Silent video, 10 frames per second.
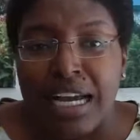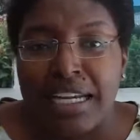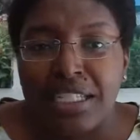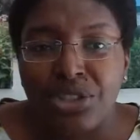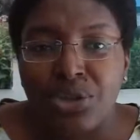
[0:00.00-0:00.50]

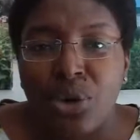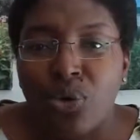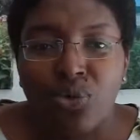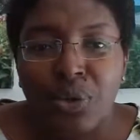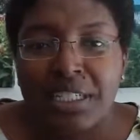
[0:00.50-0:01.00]
I
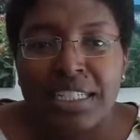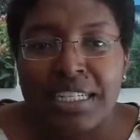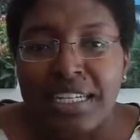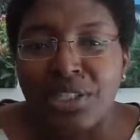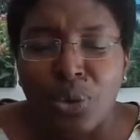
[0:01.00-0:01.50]
don't really
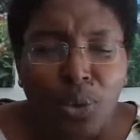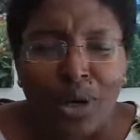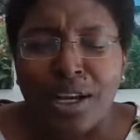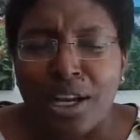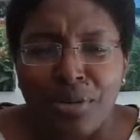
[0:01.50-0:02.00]
need to
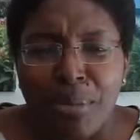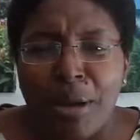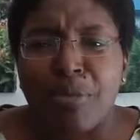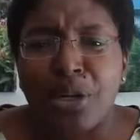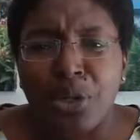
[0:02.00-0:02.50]
work on
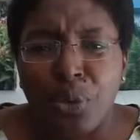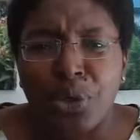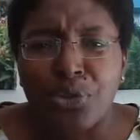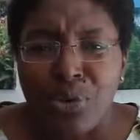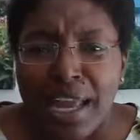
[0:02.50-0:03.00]
remembering the
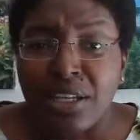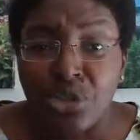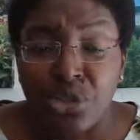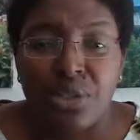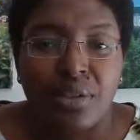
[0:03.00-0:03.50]
word
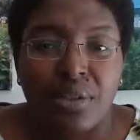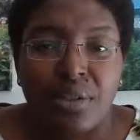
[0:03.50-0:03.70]
wrench.